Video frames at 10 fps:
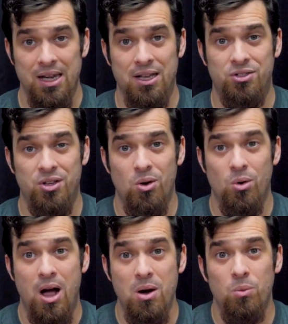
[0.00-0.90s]
And
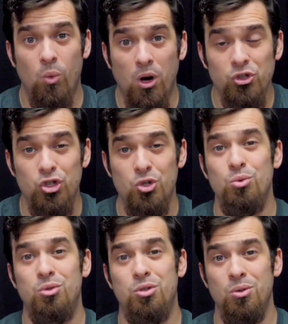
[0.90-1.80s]
so I want
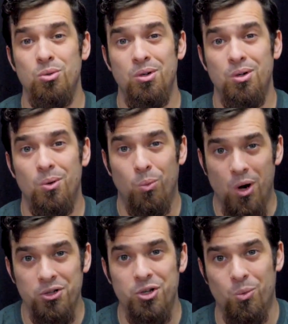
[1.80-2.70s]
you to
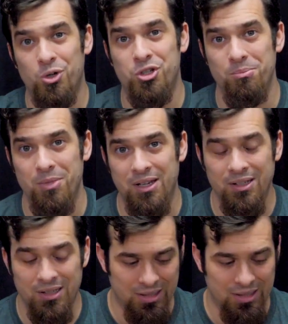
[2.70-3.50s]
want to worship me.